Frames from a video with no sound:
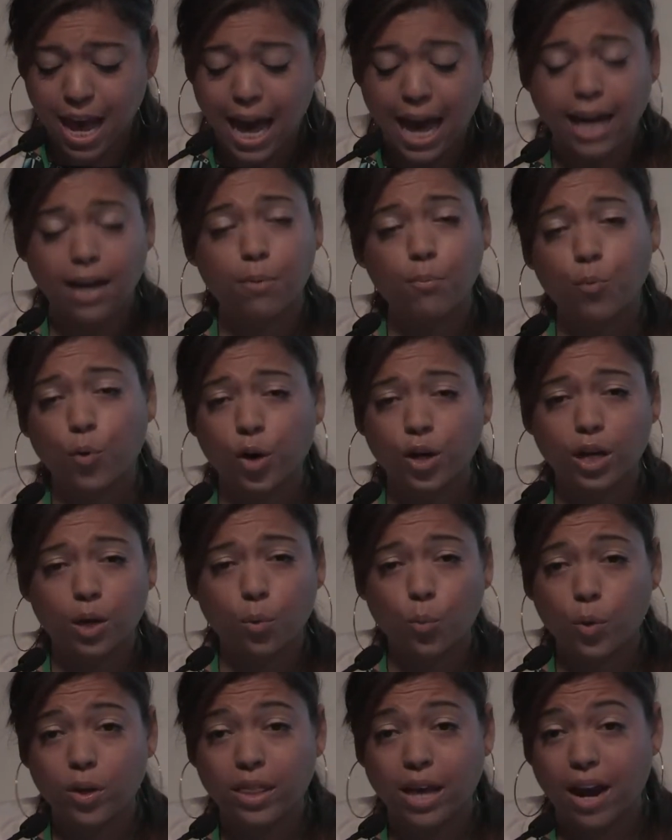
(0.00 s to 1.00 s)
and I'm
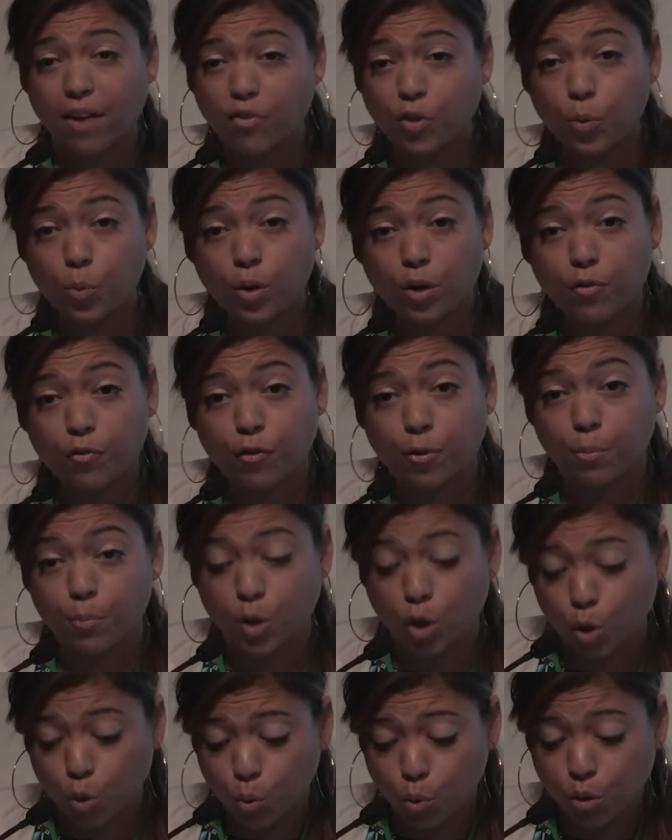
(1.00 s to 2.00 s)
working with everyone from
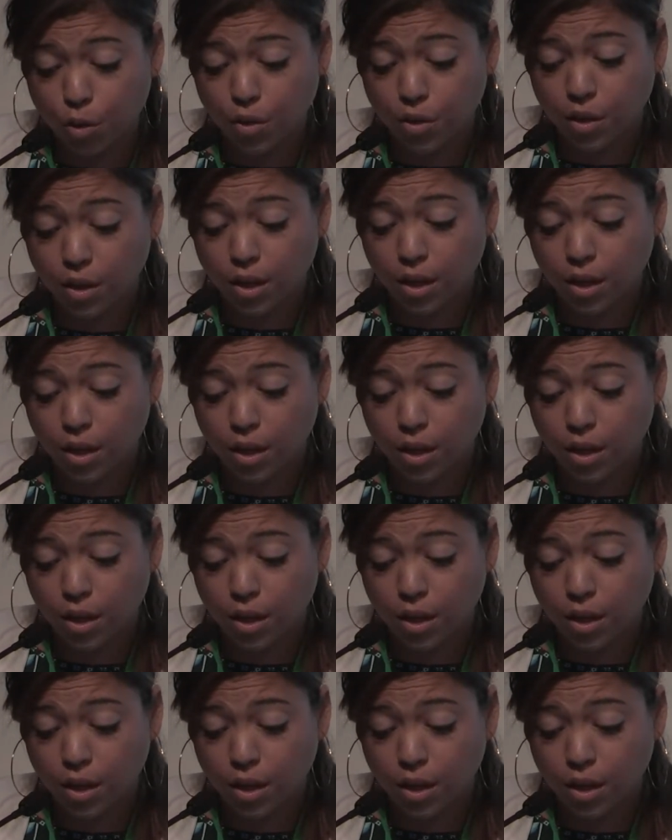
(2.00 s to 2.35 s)
youth